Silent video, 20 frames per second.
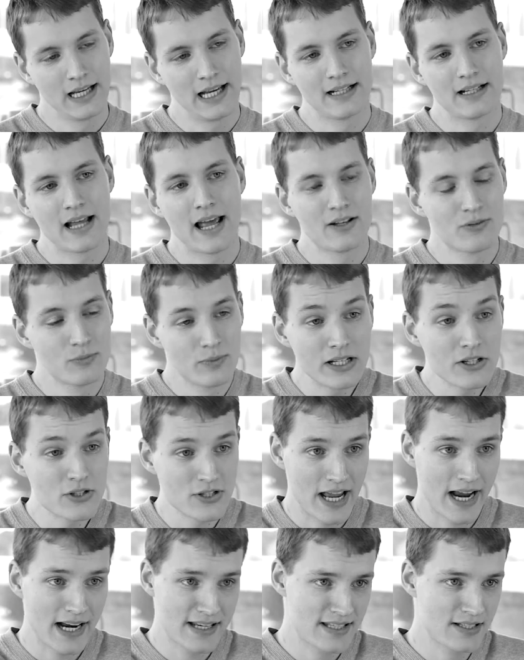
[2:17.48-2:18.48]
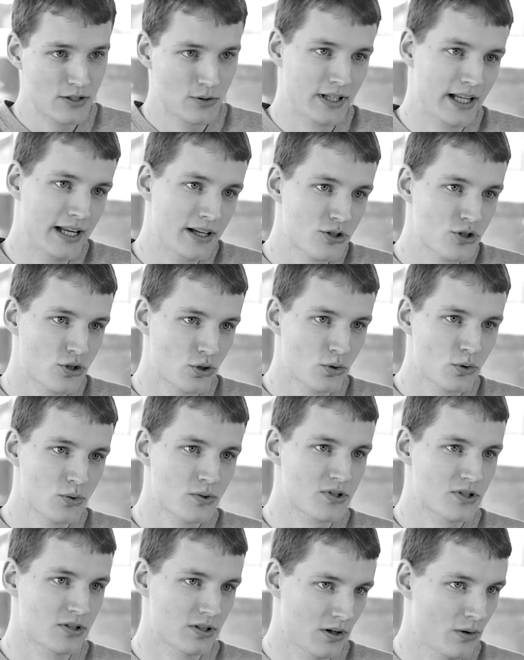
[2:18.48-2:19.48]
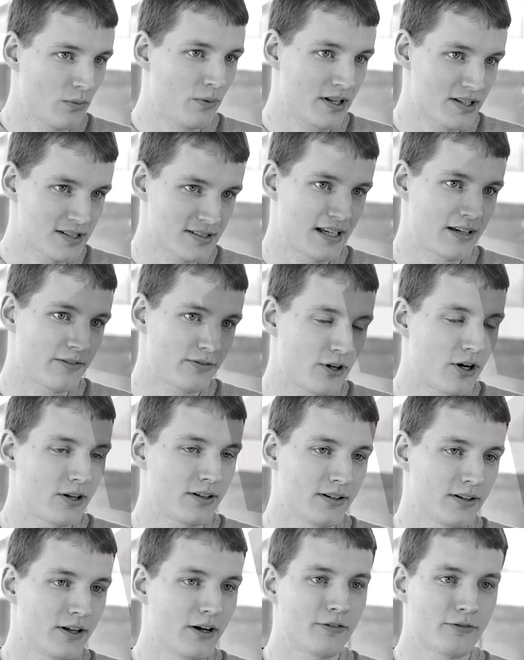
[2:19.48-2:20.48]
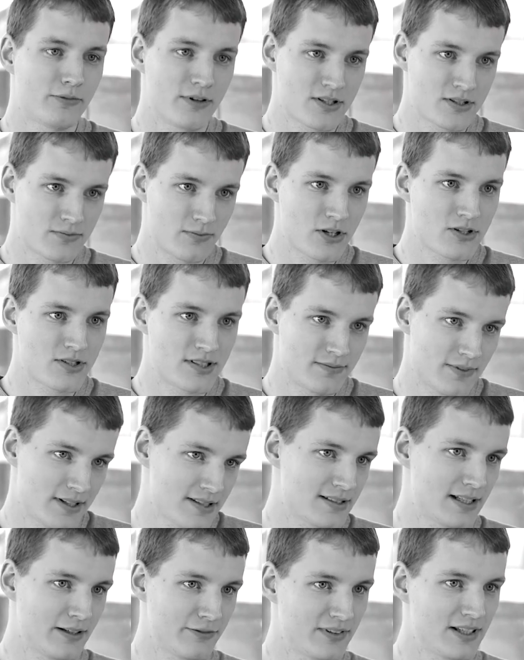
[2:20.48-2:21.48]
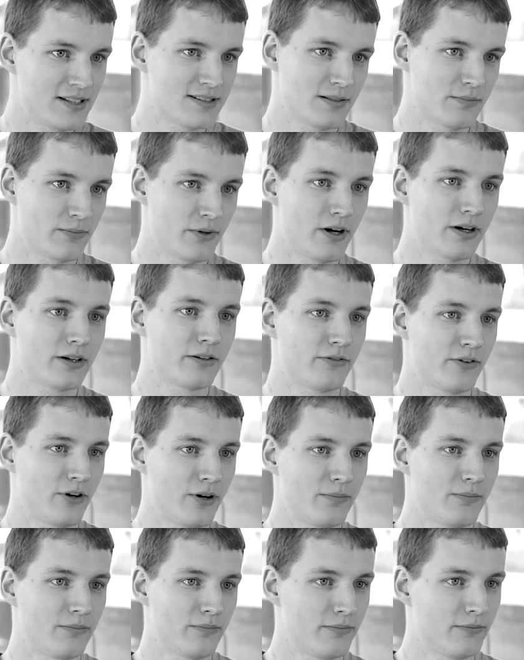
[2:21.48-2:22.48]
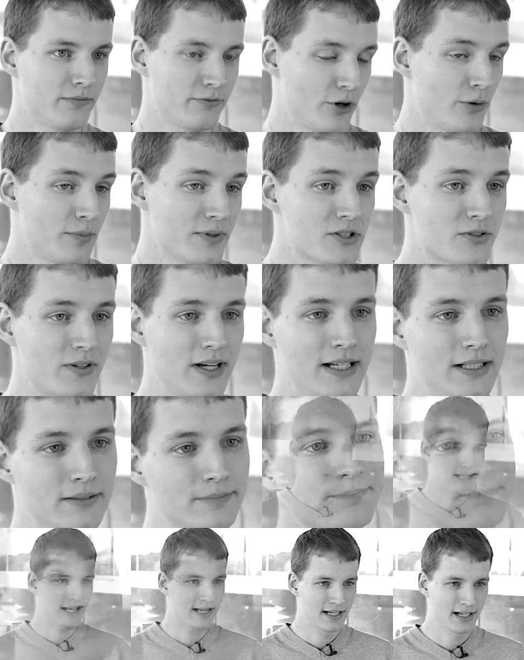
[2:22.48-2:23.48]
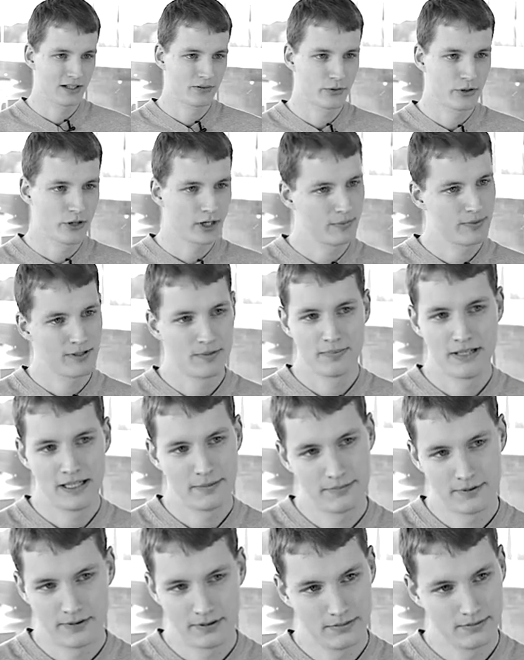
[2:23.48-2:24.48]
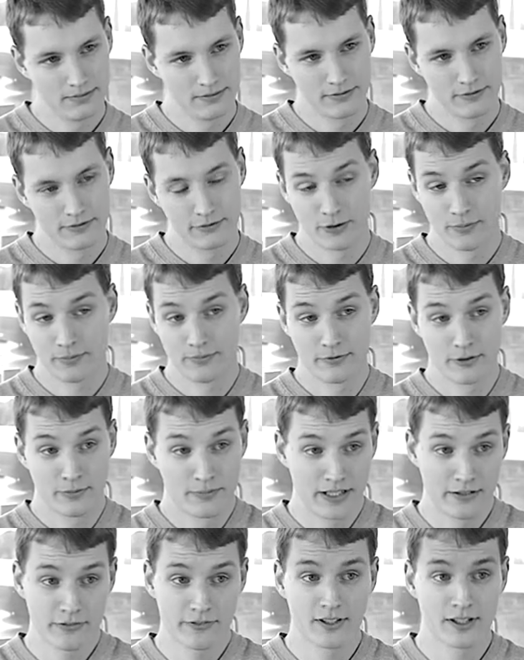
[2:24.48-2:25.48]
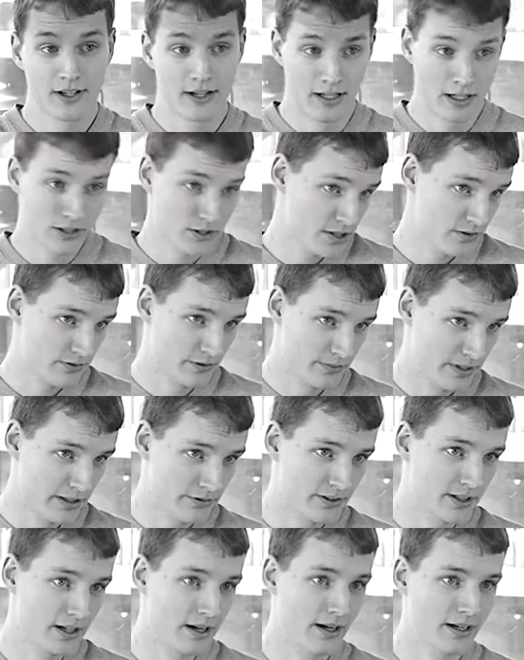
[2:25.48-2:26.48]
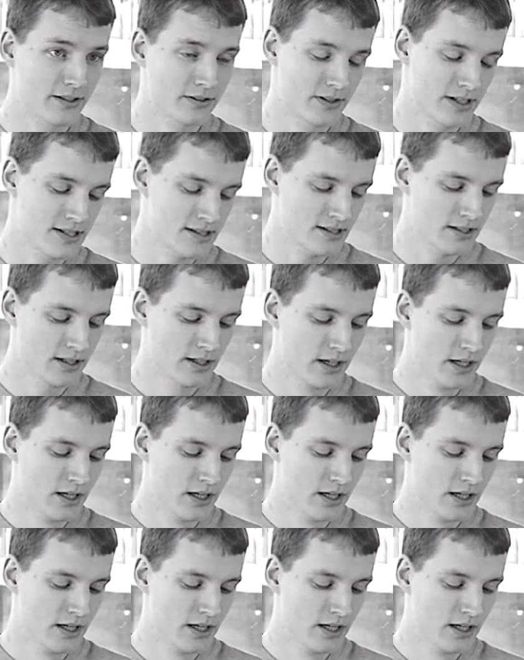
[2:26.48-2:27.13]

And which exit do they choose once they've gotten off, once they've disembarked from a train? I can work with people from different cultures, from different countries,